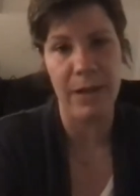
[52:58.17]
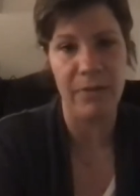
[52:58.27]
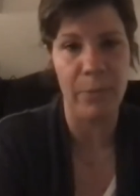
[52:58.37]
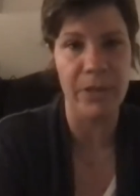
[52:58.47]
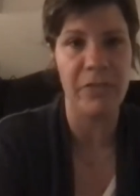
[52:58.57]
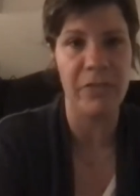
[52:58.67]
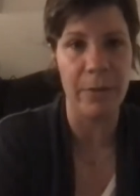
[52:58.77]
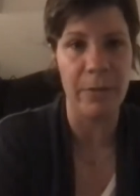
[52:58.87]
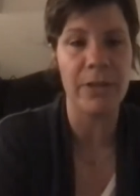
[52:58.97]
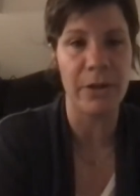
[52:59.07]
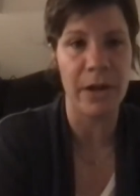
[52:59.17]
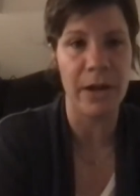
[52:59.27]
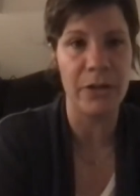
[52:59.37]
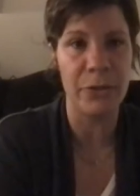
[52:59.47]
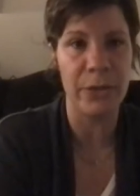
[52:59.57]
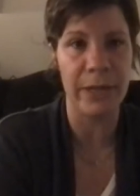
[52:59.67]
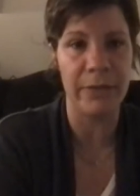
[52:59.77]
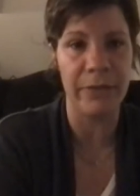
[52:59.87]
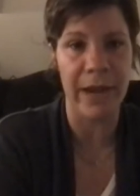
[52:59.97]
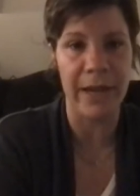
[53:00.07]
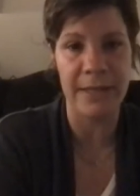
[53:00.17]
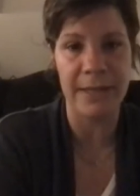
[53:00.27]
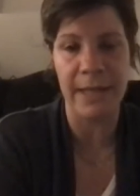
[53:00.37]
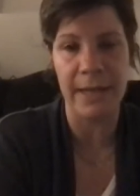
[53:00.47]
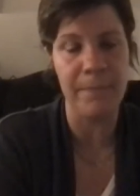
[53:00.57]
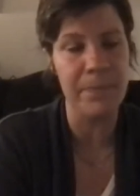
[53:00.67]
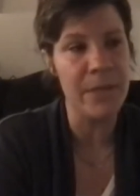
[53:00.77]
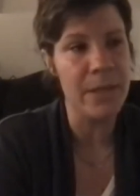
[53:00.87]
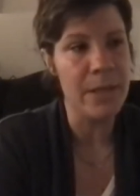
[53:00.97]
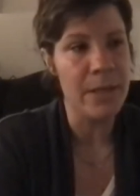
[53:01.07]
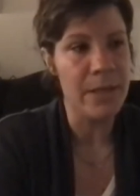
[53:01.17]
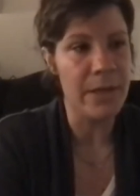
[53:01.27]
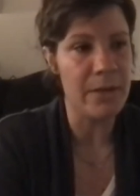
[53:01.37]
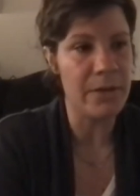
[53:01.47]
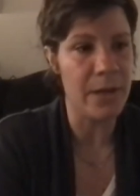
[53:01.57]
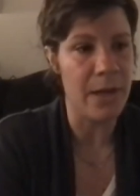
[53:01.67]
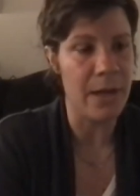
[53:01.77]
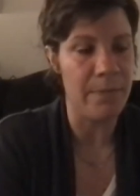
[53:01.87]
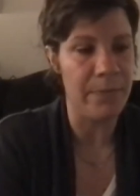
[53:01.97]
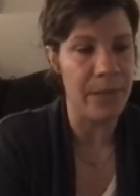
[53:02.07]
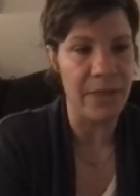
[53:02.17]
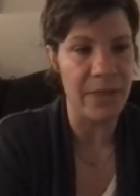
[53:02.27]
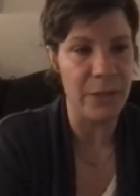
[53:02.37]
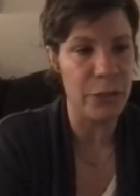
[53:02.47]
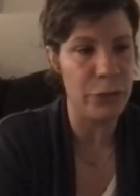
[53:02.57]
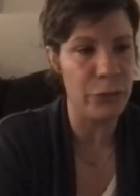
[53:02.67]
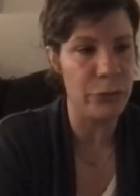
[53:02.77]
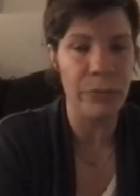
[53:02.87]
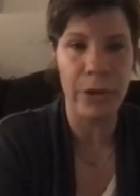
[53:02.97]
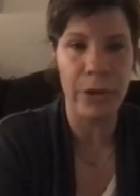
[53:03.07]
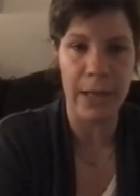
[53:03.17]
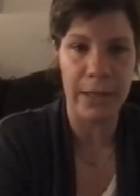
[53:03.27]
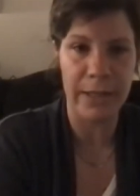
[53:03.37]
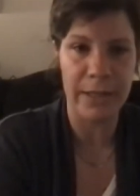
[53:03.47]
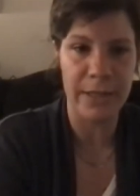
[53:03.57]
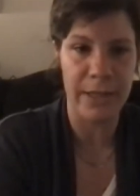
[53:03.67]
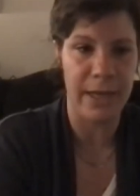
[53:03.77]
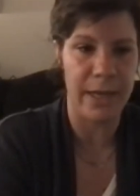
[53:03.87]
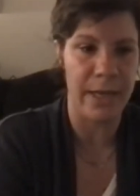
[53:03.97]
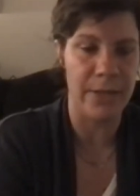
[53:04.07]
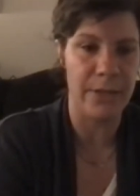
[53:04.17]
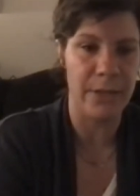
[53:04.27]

They do have a bunch of farmers that are kind of joining the ranks, and then there's um, I think two in Rhode Island and